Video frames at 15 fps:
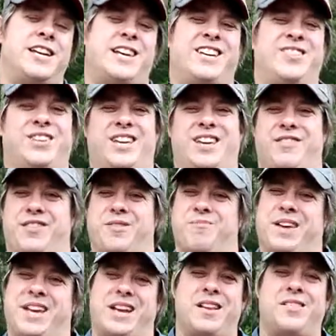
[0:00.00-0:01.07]
it'll give your
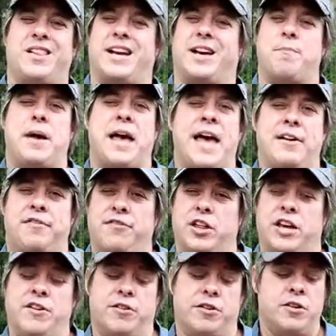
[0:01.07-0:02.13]
meat like a bad
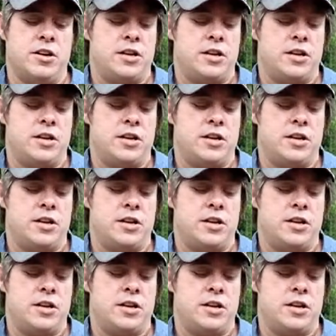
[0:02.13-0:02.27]
flavor.